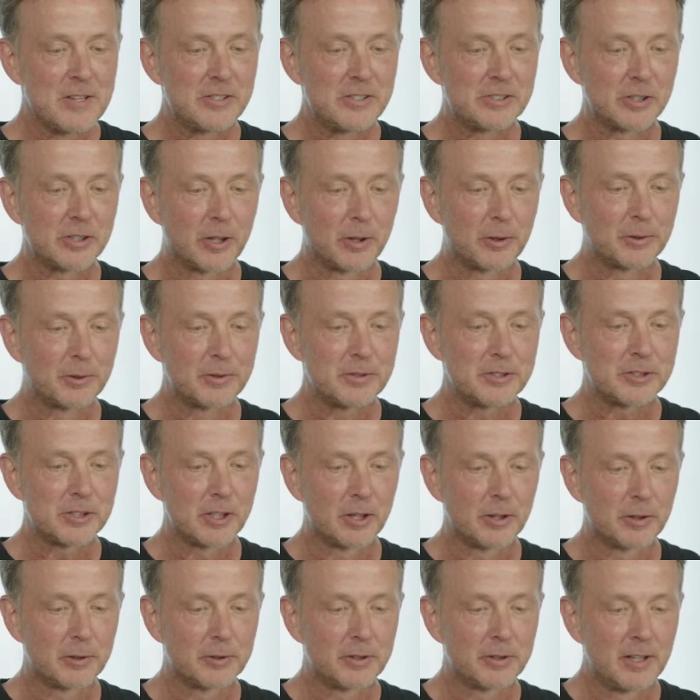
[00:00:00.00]

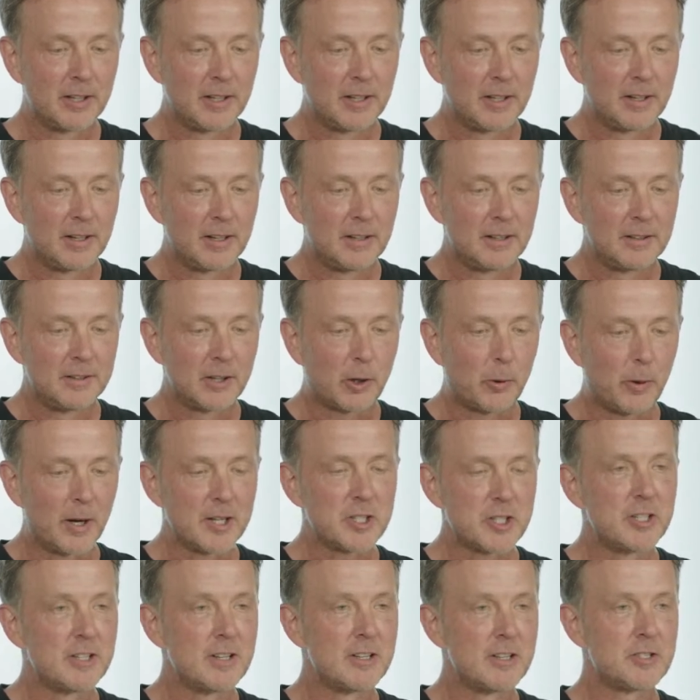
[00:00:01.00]
So the
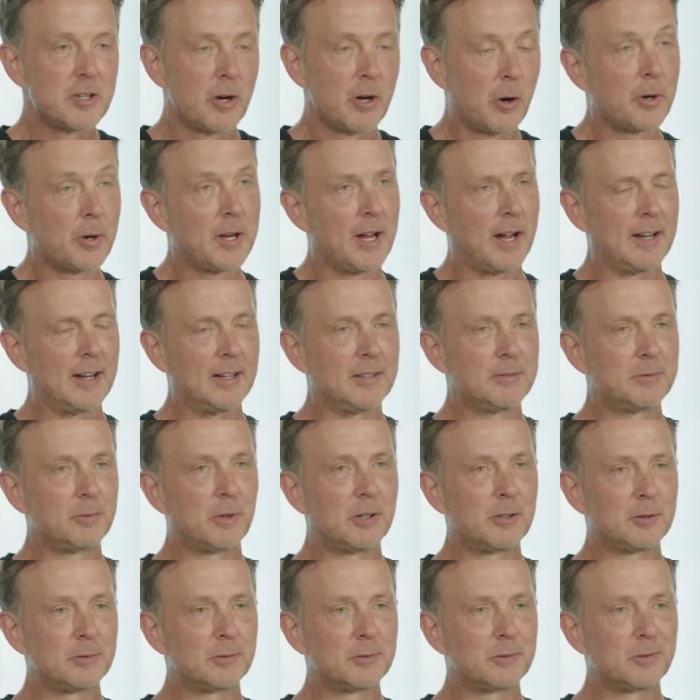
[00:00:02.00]
question is, okay,
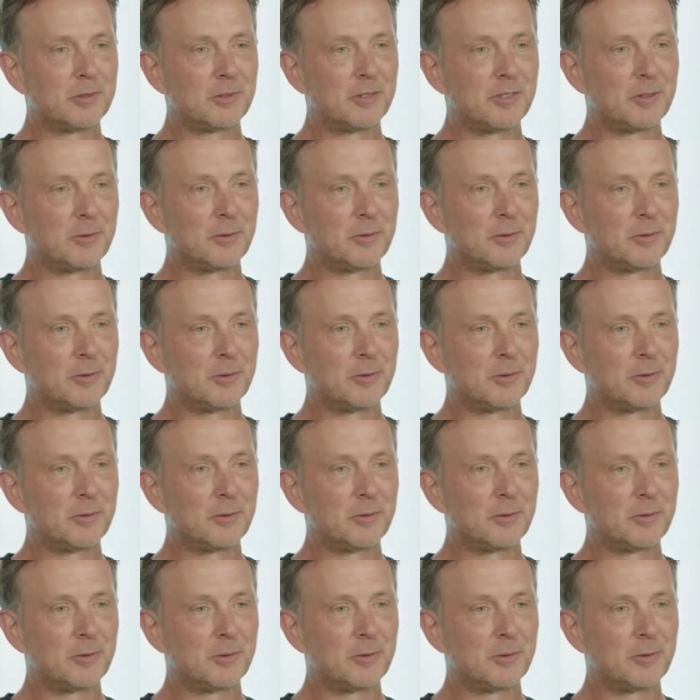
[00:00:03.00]
well,